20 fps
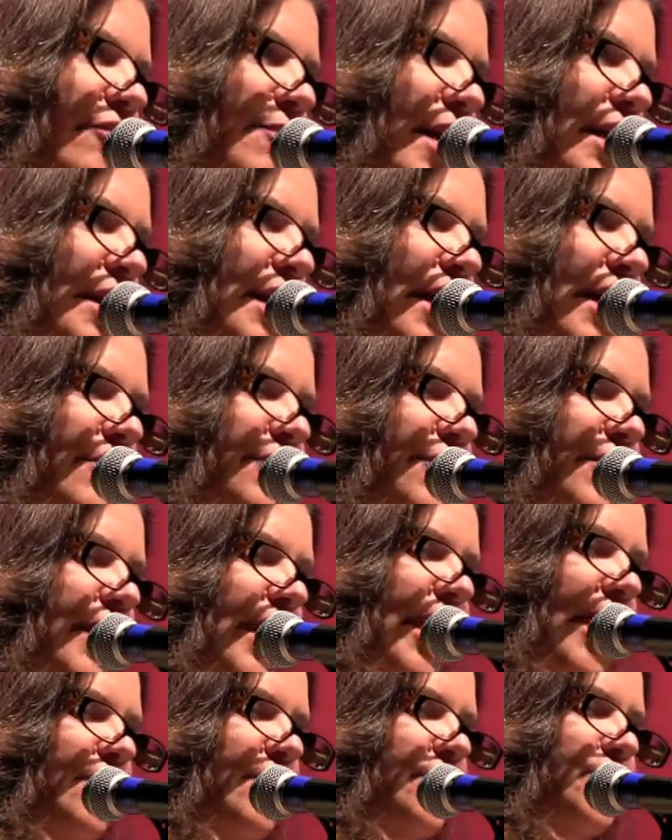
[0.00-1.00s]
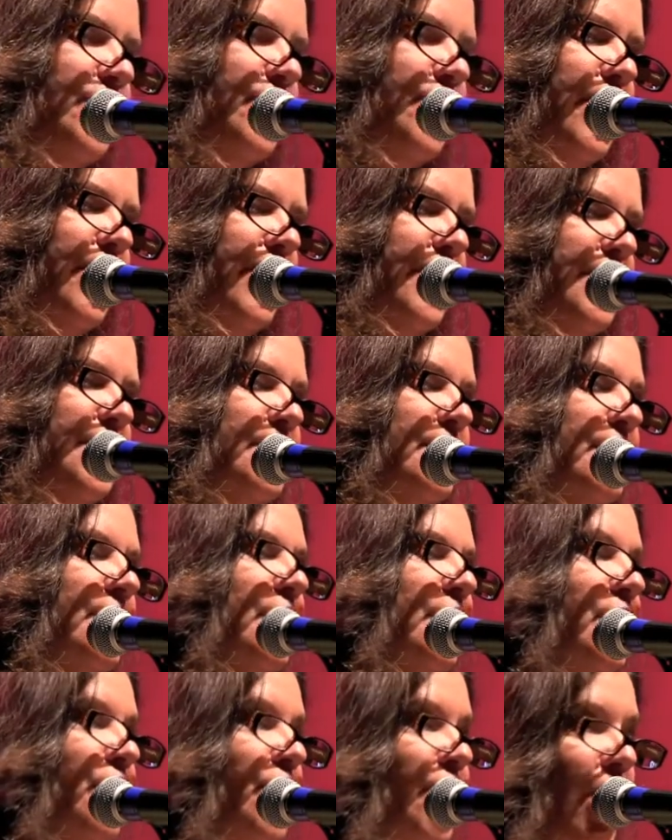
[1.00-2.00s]
of my life in the
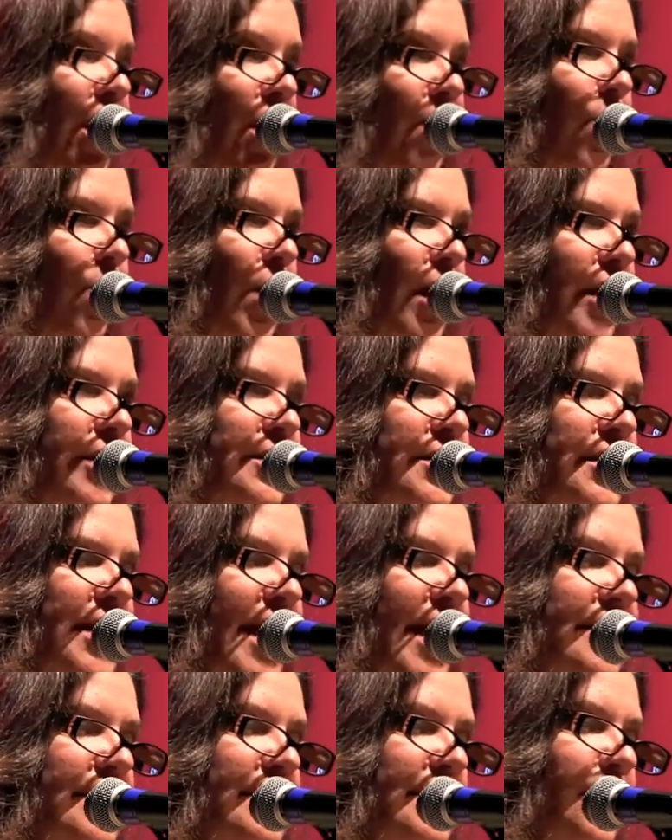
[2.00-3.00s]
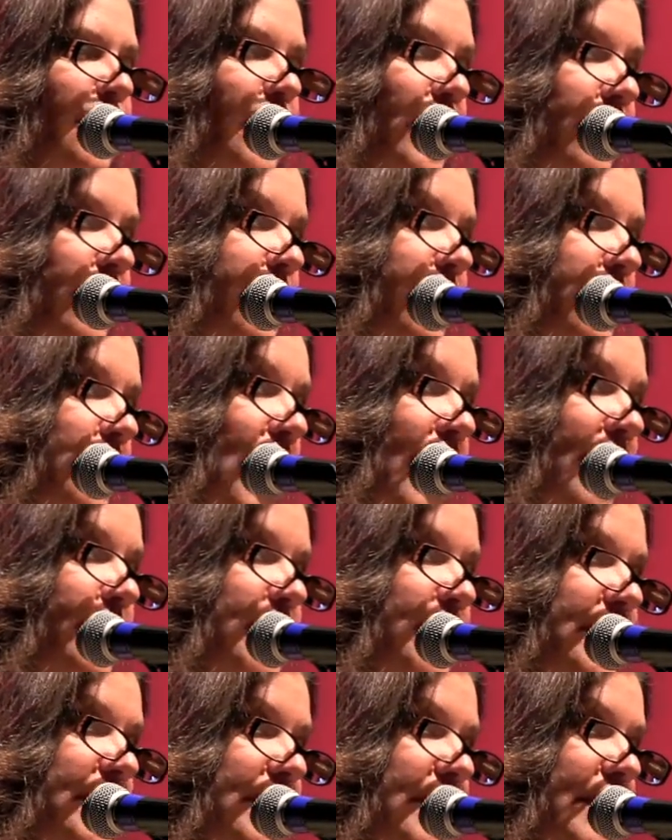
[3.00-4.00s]
outdoors. No one tested me for
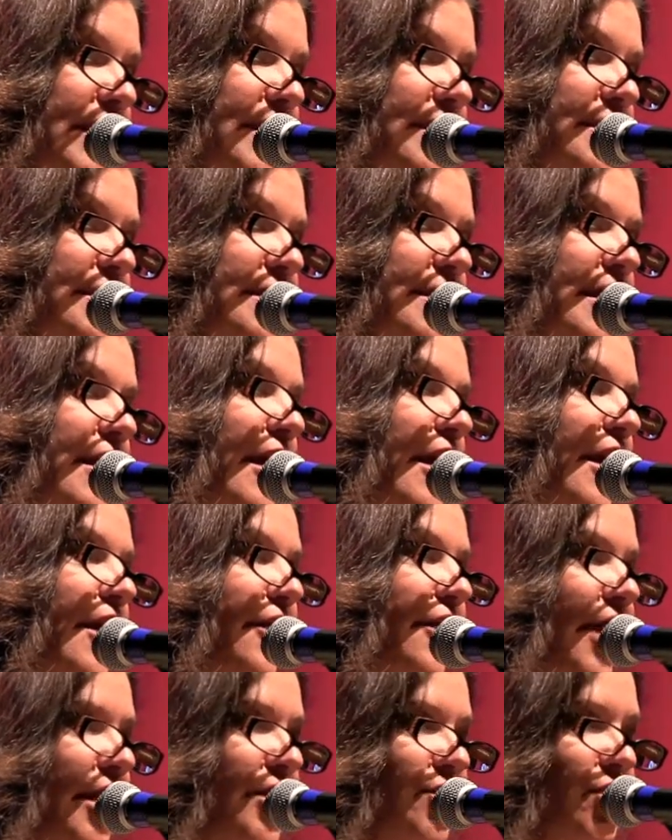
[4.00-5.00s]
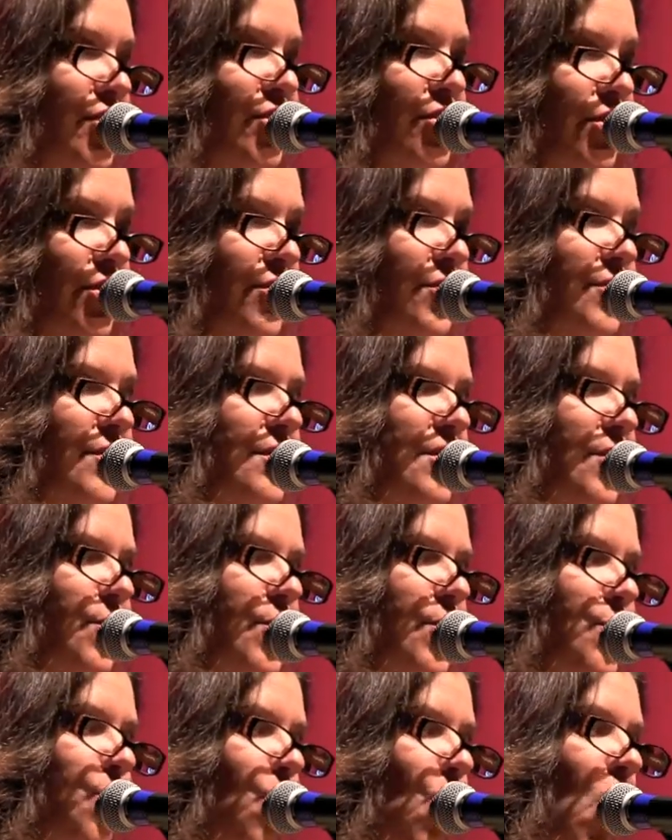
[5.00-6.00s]
Lyme disease. They deduced it
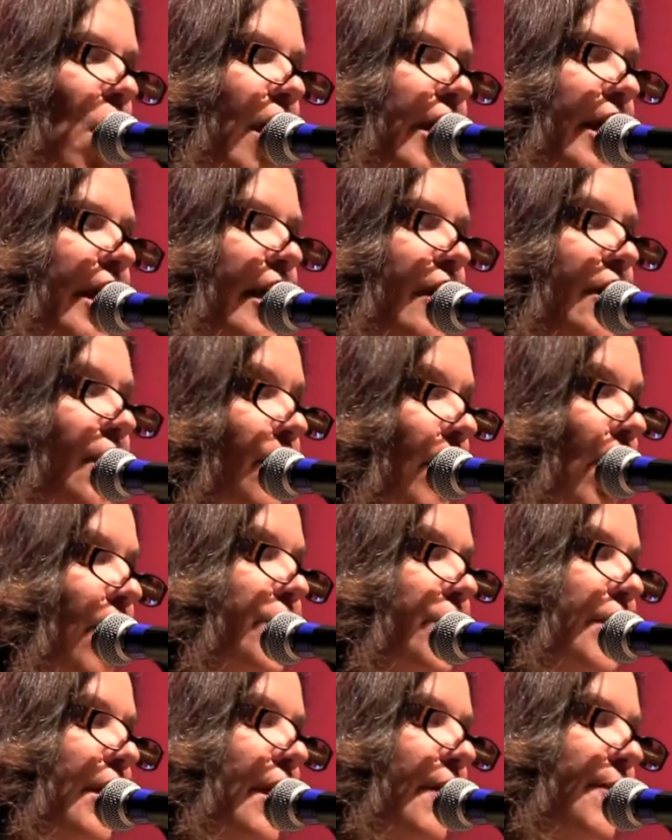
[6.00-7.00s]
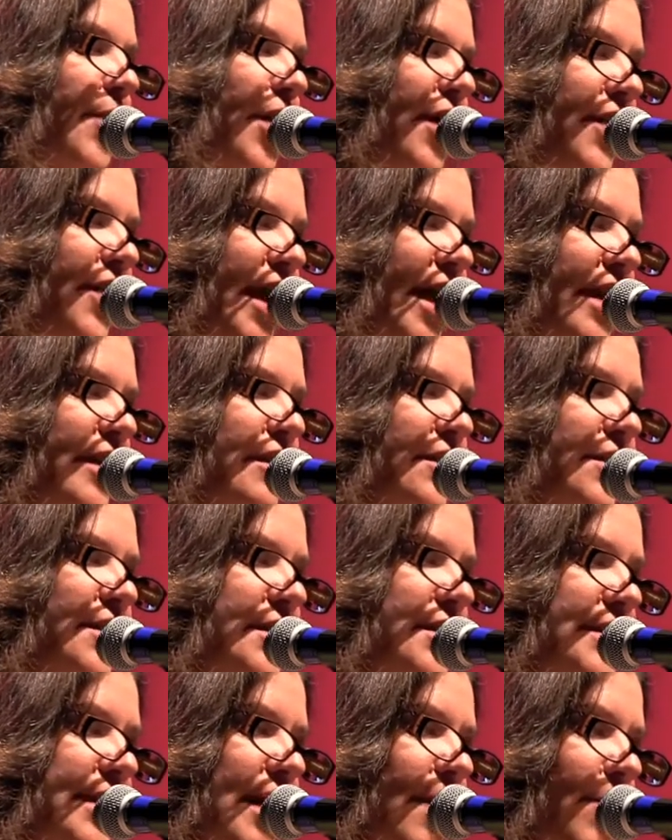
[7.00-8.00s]
was walking pneumonia by the end of
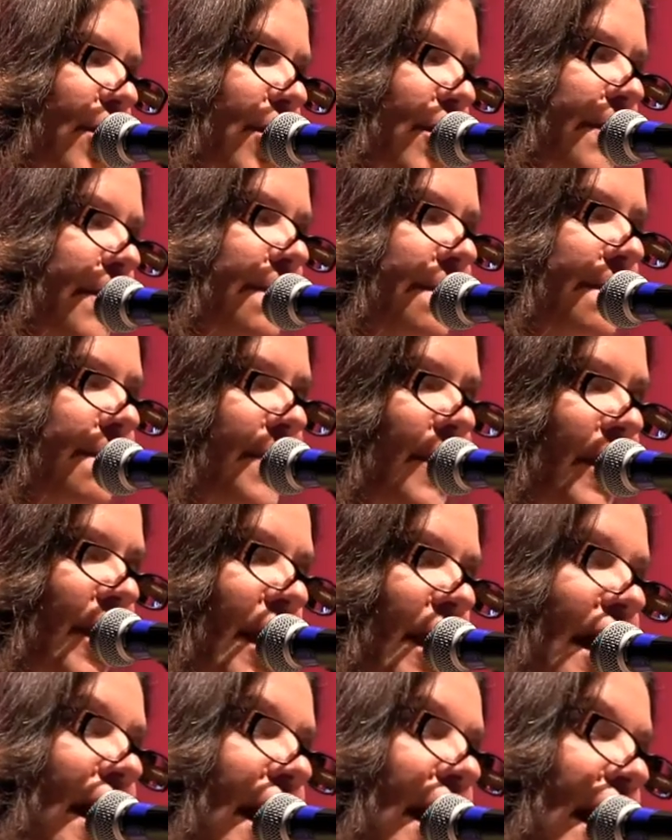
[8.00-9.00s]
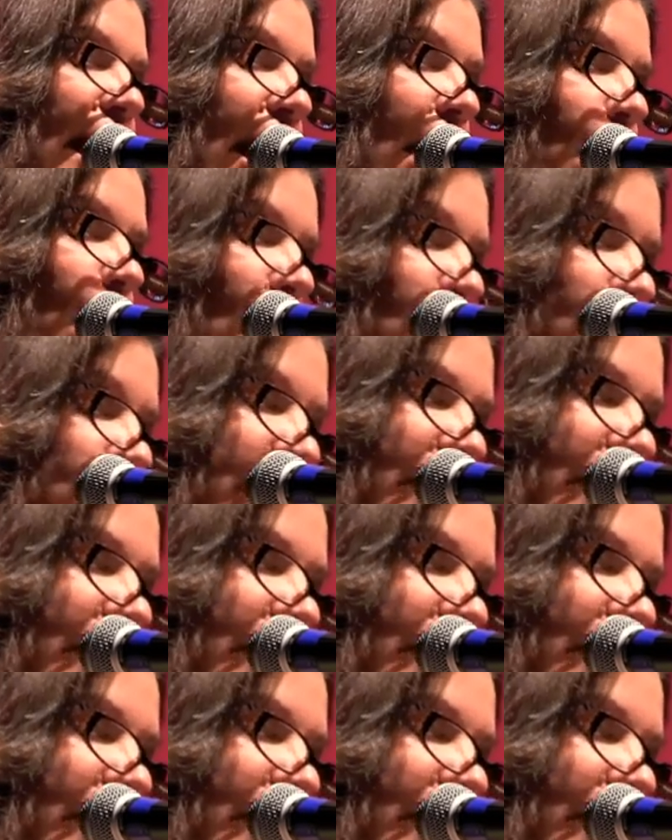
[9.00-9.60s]
the summer. I won't